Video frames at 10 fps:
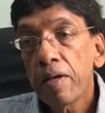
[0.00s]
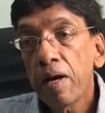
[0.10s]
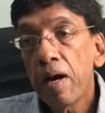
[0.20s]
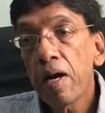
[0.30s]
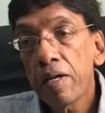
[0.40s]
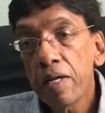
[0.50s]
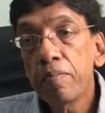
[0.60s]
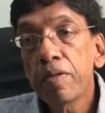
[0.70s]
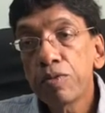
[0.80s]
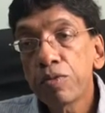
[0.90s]
are
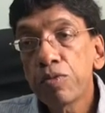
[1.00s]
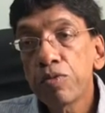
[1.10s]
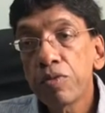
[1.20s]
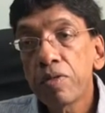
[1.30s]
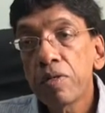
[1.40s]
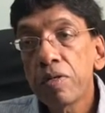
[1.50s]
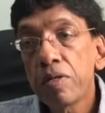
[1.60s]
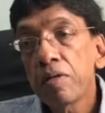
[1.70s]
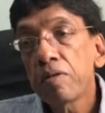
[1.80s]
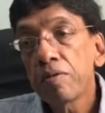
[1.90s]
able to
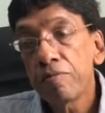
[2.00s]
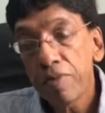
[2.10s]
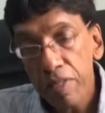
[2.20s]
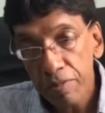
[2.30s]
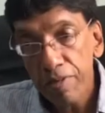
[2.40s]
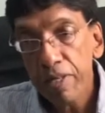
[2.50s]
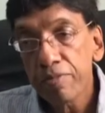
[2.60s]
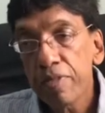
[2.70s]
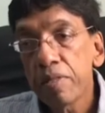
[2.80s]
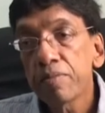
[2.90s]
verify
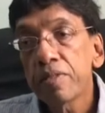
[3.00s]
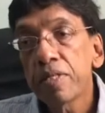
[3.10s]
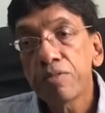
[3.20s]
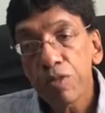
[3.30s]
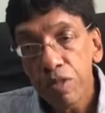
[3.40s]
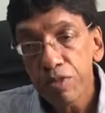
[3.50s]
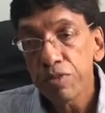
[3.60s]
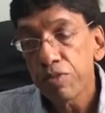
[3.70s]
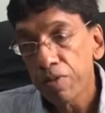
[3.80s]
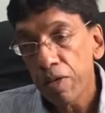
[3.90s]
for themselves
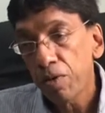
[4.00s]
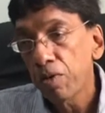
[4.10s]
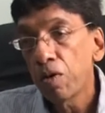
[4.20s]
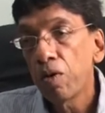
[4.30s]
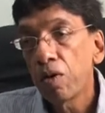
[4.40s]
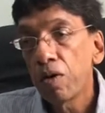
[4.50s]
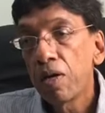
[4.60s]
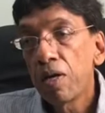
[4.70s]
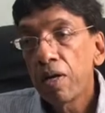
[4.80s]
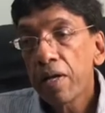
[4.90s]
also,
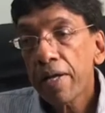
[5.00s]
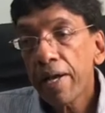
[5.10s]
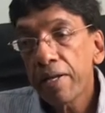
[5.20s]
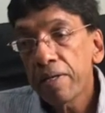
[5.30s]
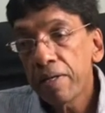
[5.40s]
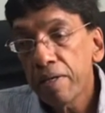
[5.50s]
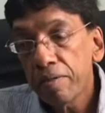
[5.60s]
or can